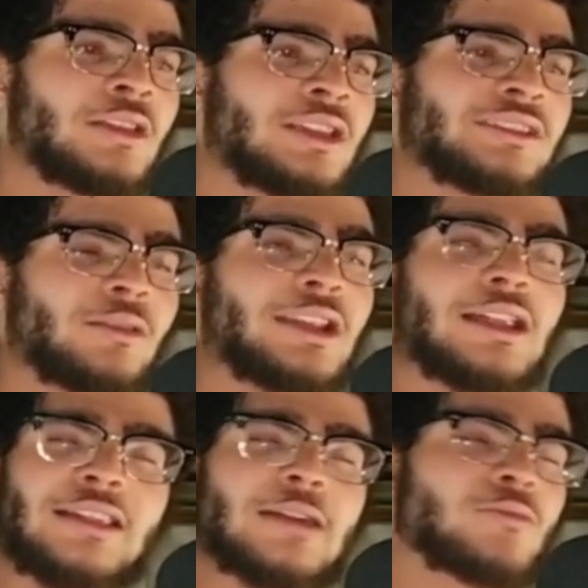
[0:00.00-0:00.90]
He's
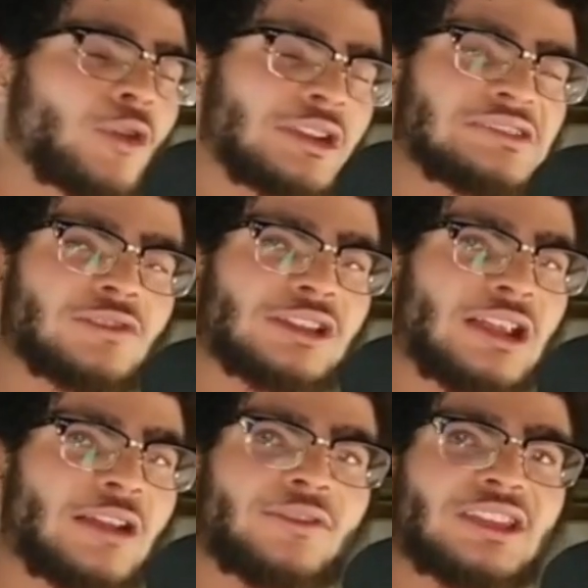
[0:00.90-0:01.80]
not a lot more evil,
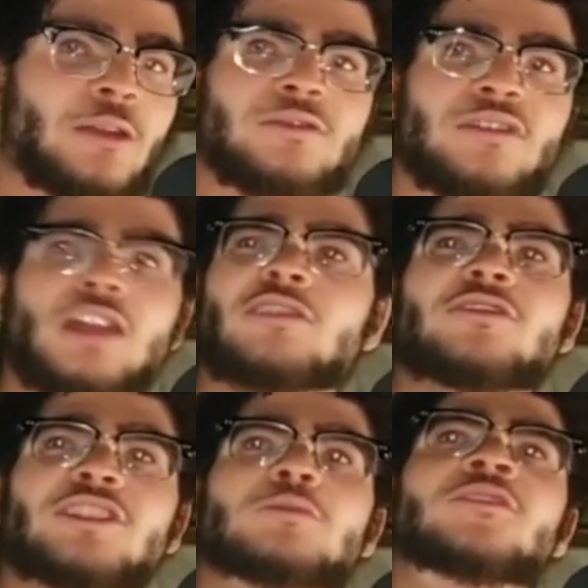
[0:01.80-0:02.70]
because I don't
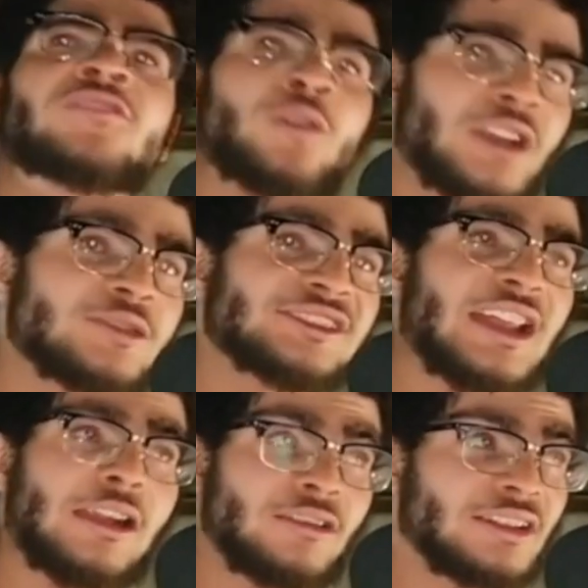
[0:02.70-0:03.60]
even think before he was
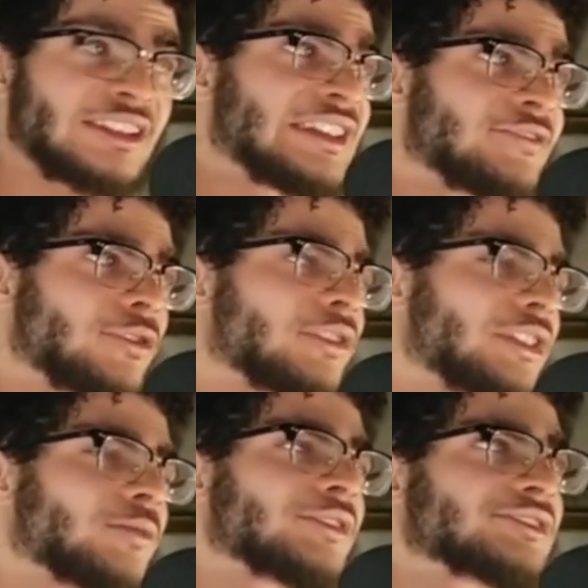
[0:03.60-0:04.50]
inherently evil.
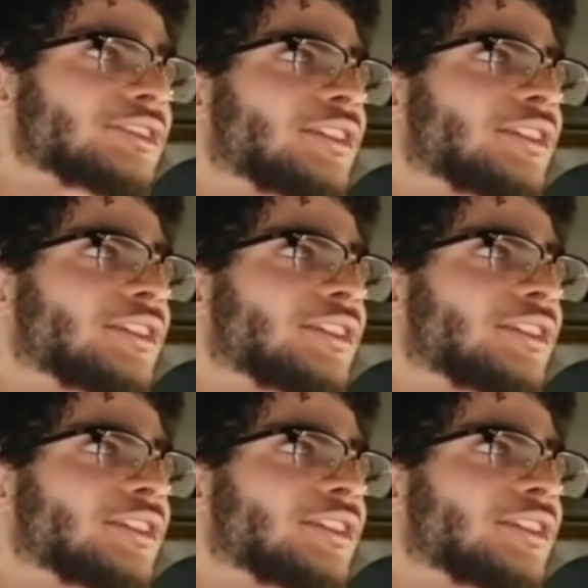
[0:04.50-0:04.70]
He was